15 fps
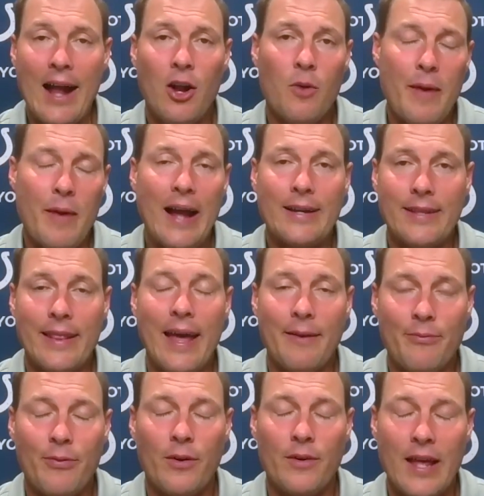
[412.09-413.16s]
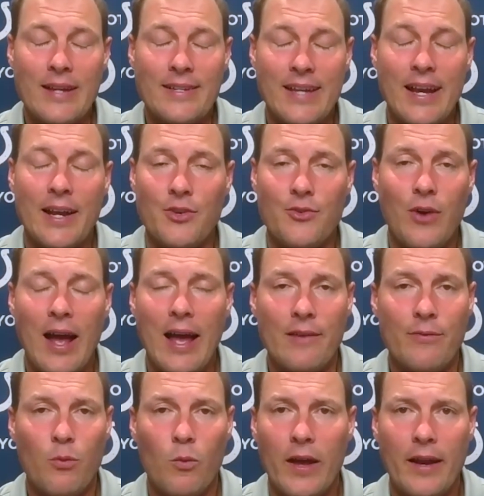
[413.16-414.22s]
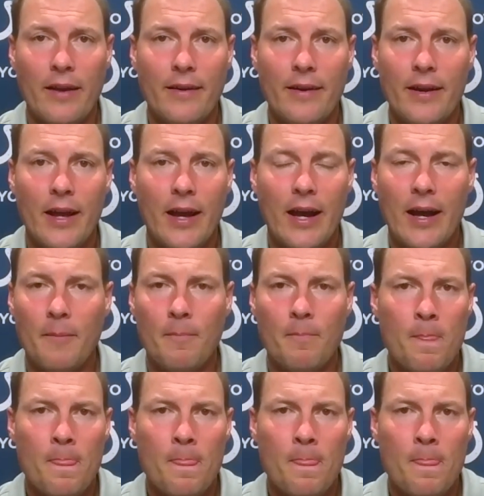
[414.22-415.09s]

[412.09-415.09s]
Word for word: I go back to that for that second drive when um,